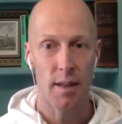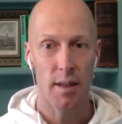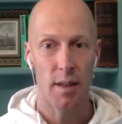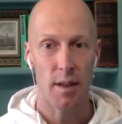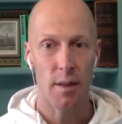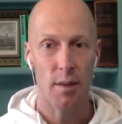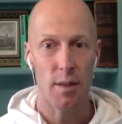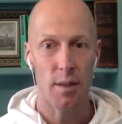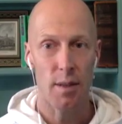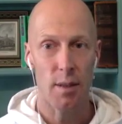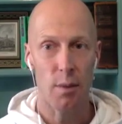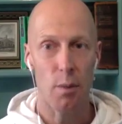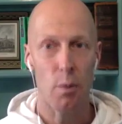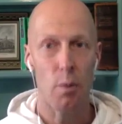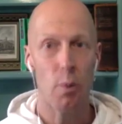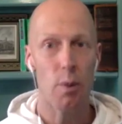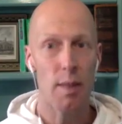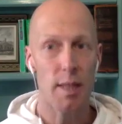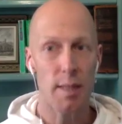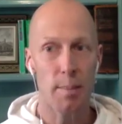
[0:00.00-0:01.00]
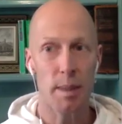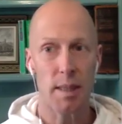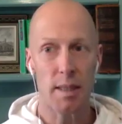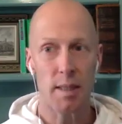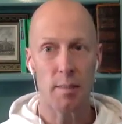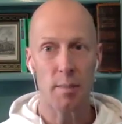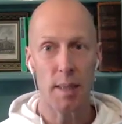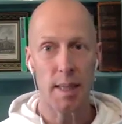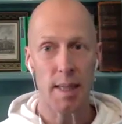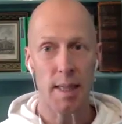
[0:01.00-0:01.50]
You know, and so all these bits
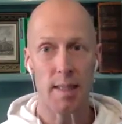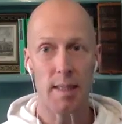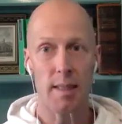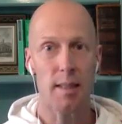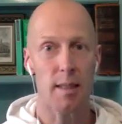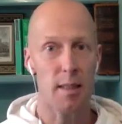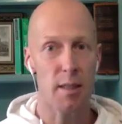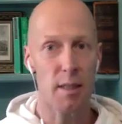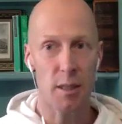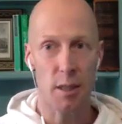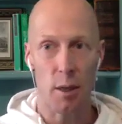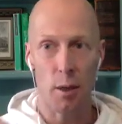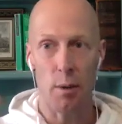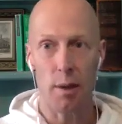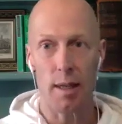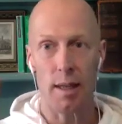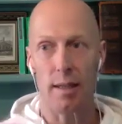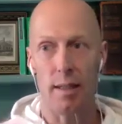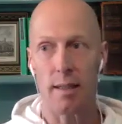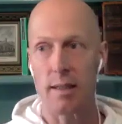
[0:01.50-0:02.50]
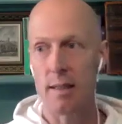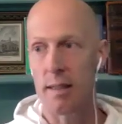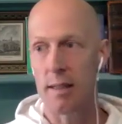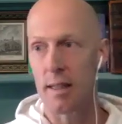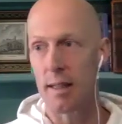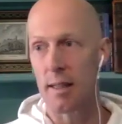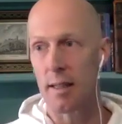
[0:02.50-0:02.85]
and pieces, the Stoics,